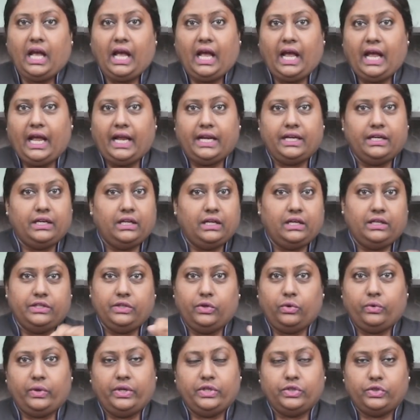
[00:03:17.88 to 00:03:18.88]
and
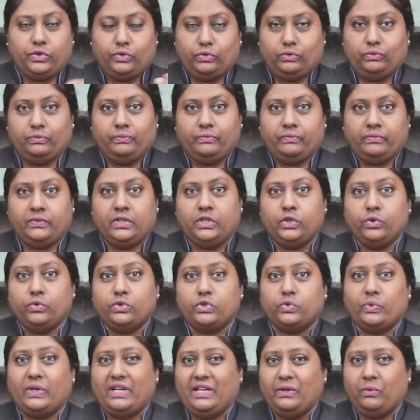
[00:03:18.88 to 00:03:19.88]
you're going to
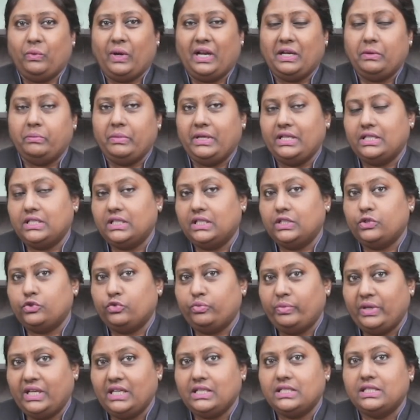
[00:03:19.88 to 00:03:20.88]
use only one beater
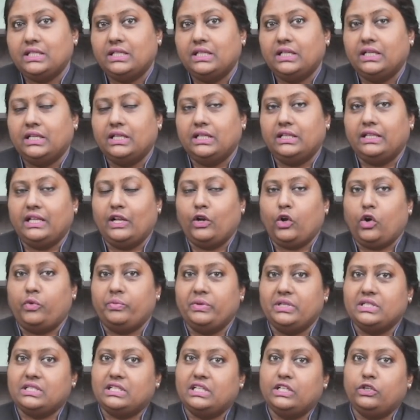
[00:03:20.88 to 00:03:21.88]
to beat, then
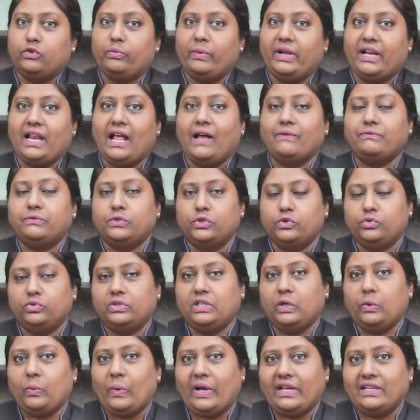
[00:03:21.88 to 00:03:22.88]
obviously you might have to
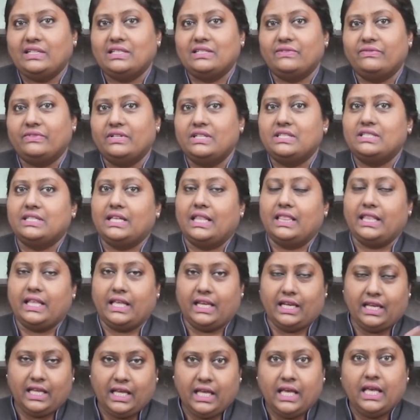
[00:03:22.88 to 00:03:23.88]
do the whites first and
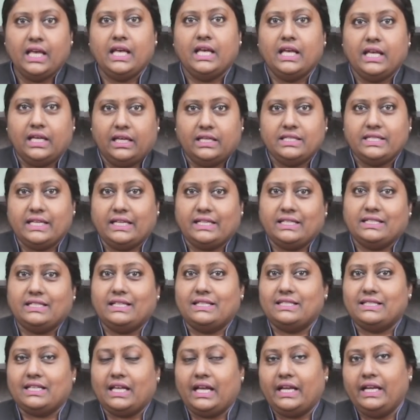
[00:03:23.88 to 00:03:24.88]
then set it
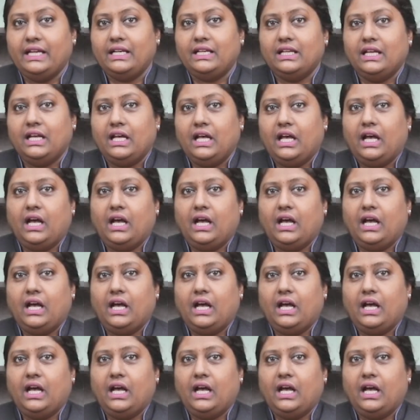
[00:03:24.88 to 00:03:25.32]
aside,